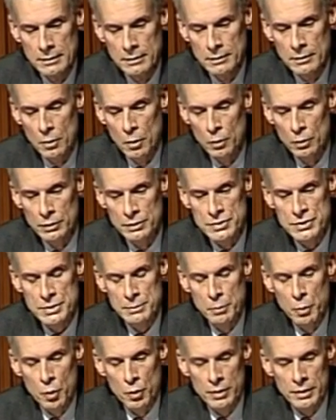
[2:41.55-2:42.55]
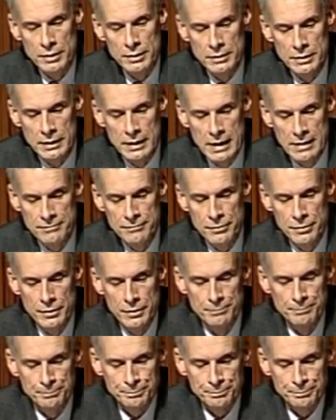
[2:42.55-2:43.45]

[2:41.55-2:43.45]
wholly supporting the effort.